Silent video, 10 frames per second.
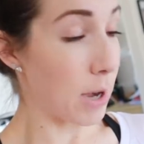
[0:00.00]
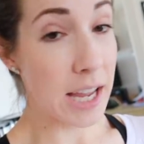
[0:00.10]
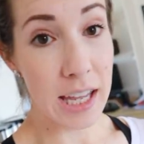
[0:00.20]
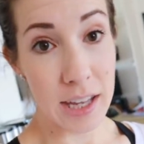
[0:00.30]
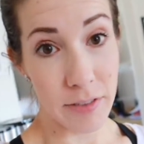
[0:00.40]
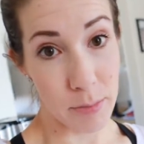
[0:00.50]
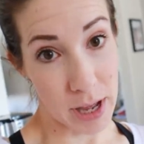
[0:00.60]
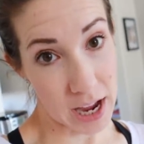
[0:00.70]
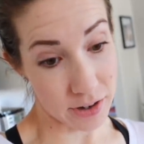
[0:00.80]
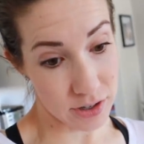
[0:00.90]
Micah even
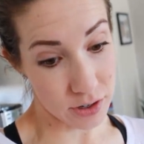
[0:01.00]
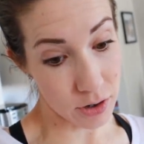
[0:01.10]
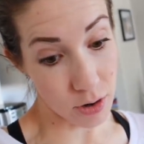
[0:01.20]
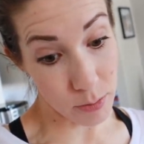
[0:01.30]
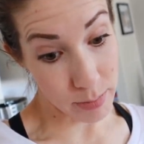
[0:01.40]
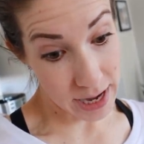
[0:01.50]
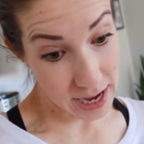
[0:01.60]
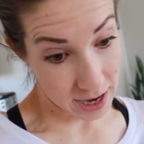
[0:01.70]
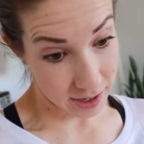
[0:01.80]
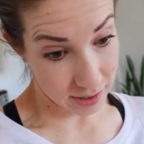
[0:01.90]
packed her own
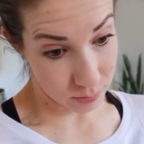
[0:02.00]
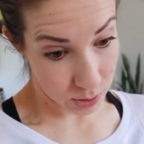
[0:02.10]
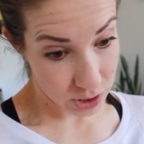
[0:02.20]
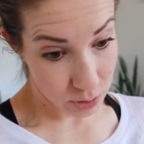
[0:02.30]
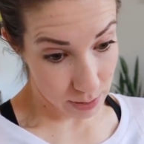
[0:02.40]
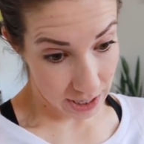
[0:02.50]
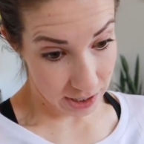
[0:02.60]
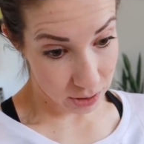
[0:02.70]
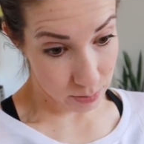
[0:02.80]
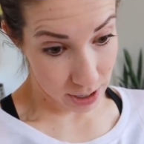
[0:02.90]
bag. What did you
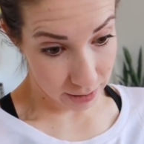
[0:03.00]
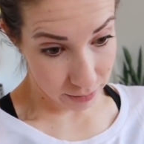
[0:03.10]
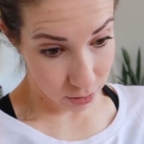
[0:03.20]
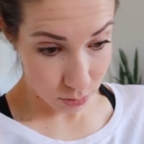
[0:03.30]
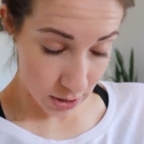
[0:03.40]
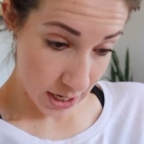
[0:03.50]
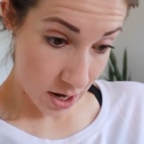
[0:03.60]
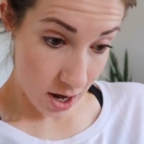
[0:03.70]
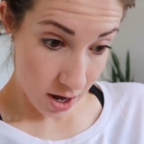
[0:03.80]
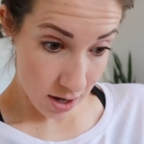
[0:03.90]
pack in your bag for Hawaii?